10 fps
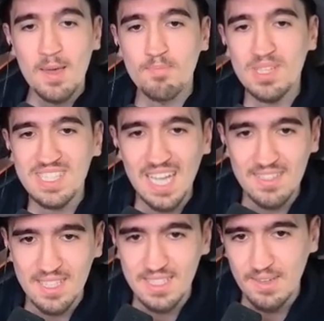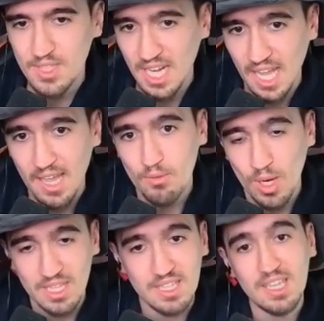besides the silver that I have
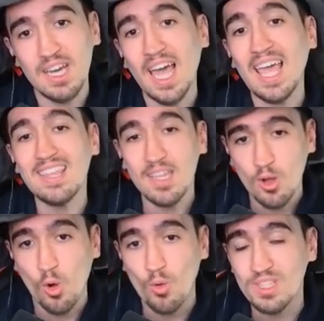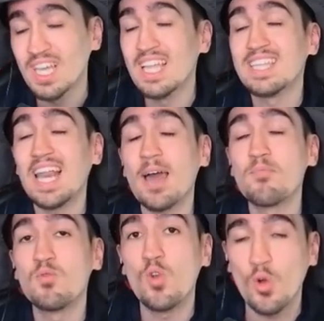right here and the gold that
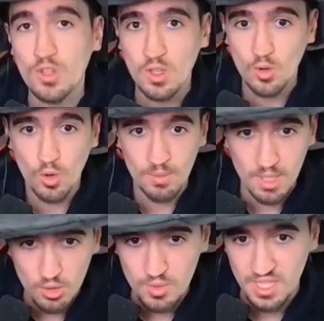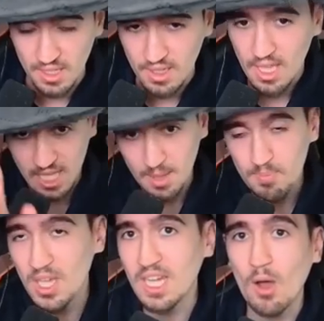I'm not gonna be using. Keep
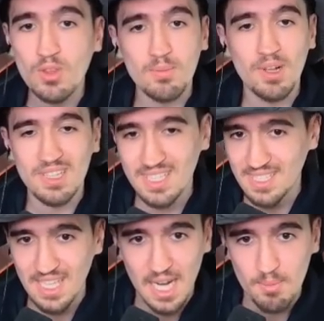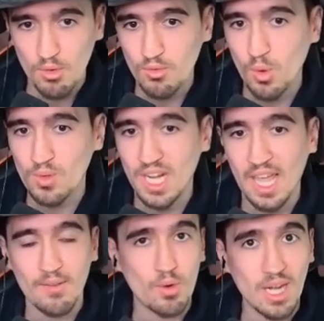me accountable, this is the number of gold that I
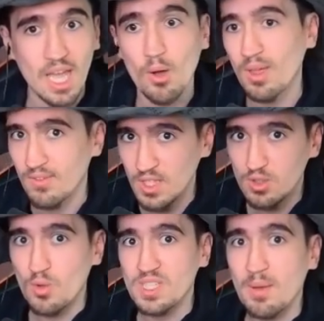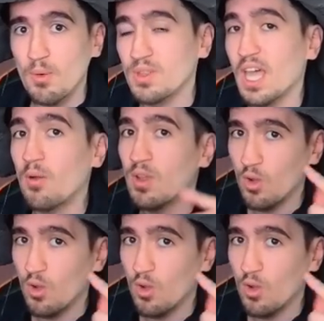have right now. If this goes up or down,